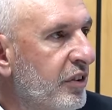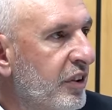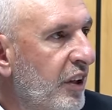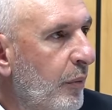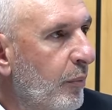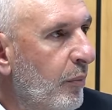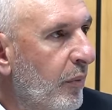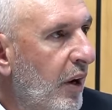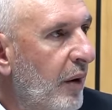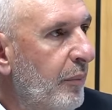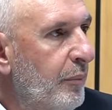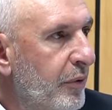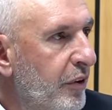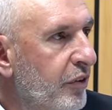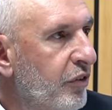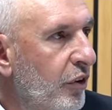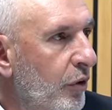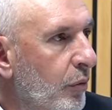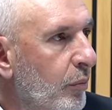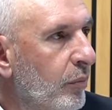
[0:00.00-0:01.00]
him, I
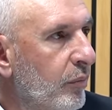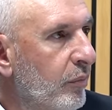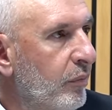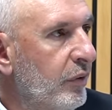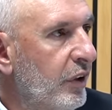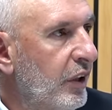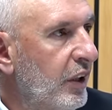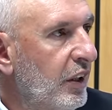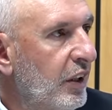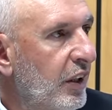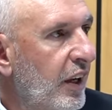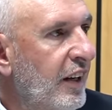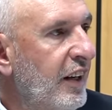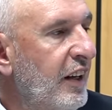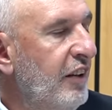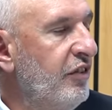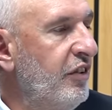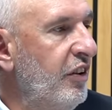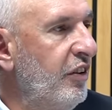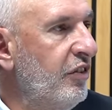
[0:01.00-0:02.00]
presume. At
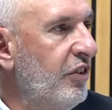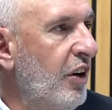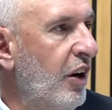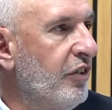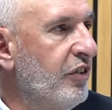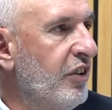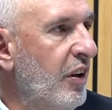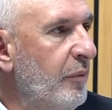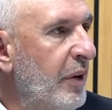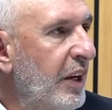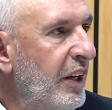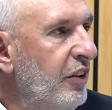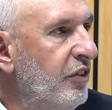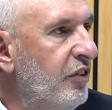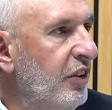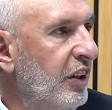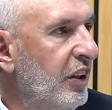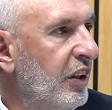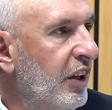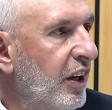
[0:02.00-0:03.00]
least he shows some
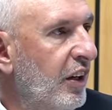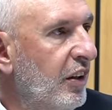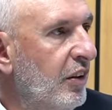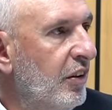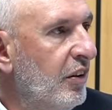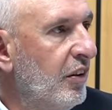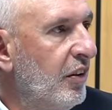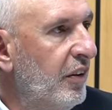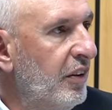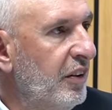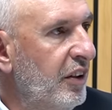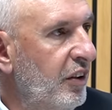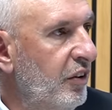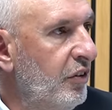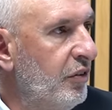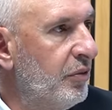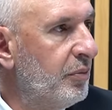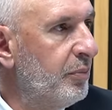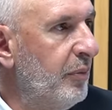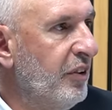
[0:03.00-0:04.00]
energy, and
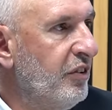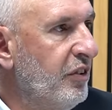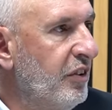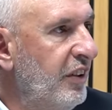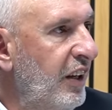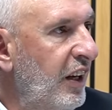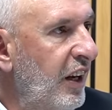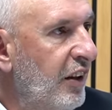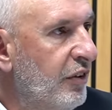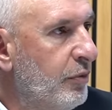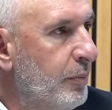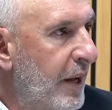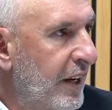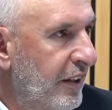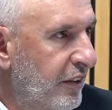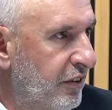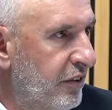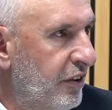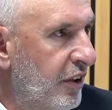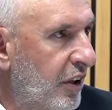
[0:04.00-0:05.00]
he's Mashatile's
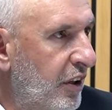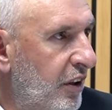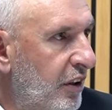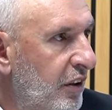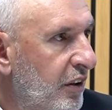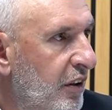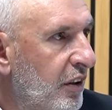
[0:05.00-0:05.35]
mate. So.